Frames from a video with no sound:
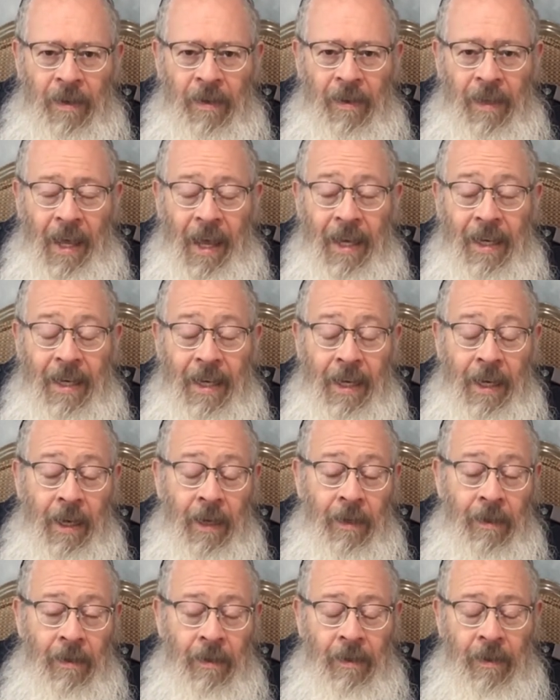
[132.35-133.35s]
The
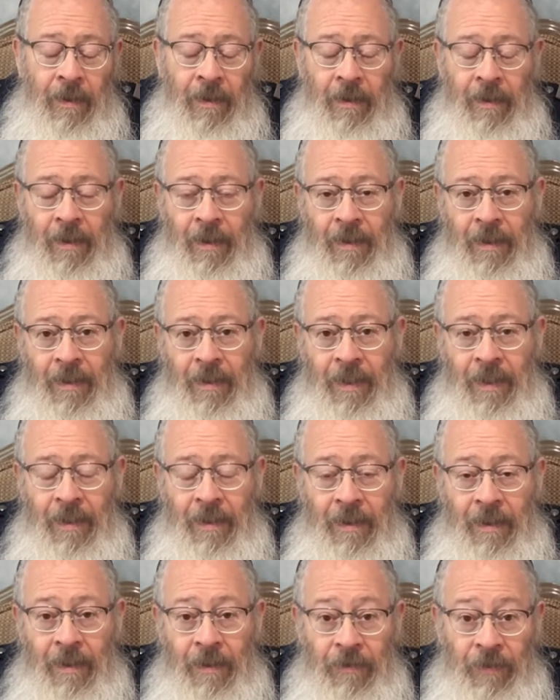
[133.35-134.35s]
idea,
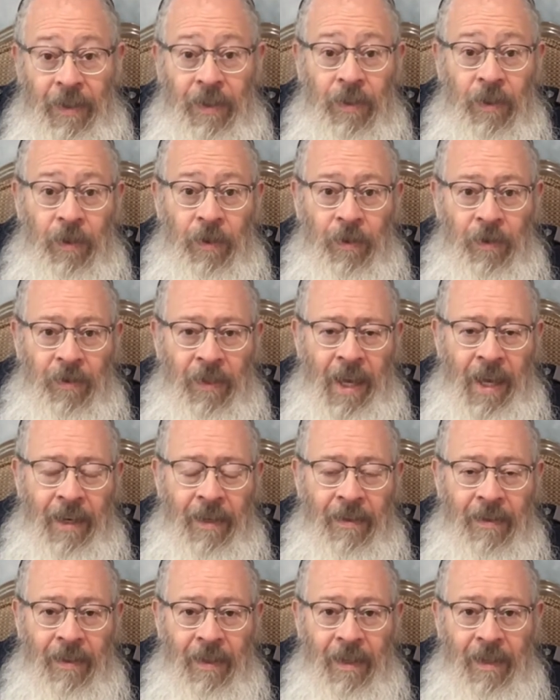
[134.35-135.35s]
in the physical
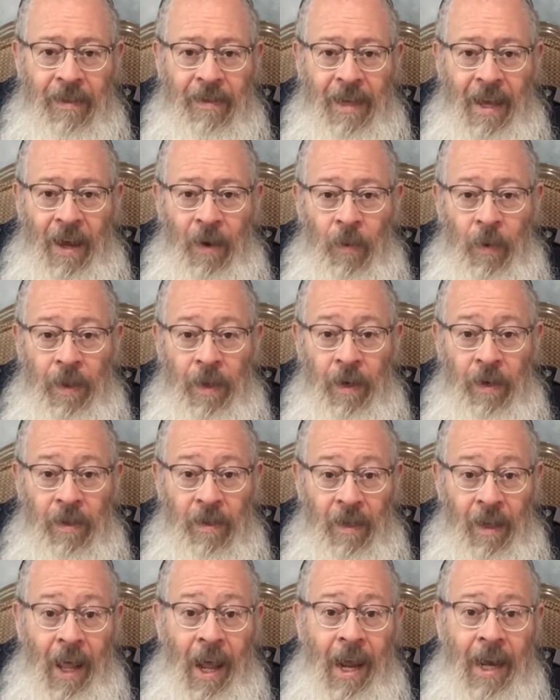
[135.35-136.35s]
sense, is that when there's
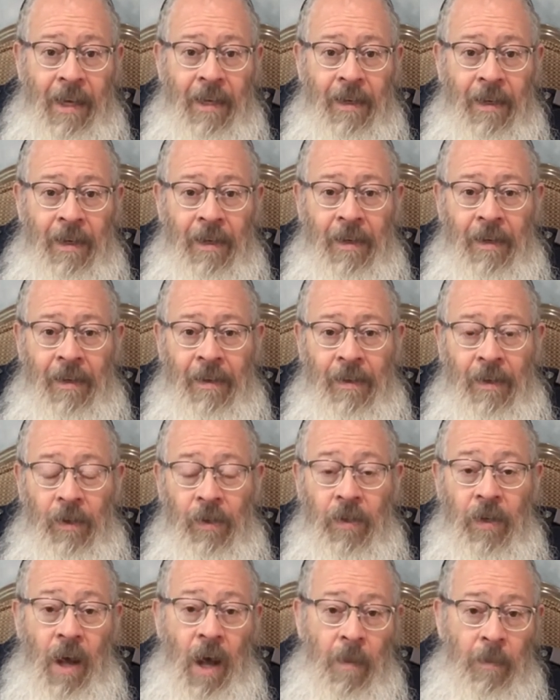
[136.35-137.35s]
light,
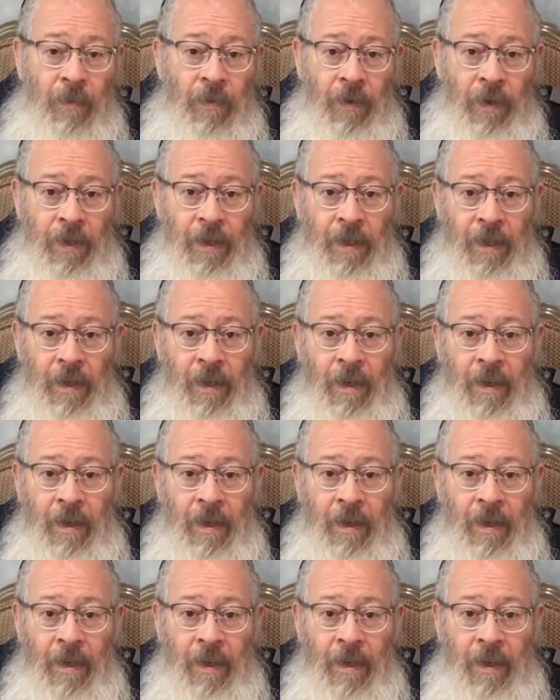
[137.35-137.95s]
there's comfort.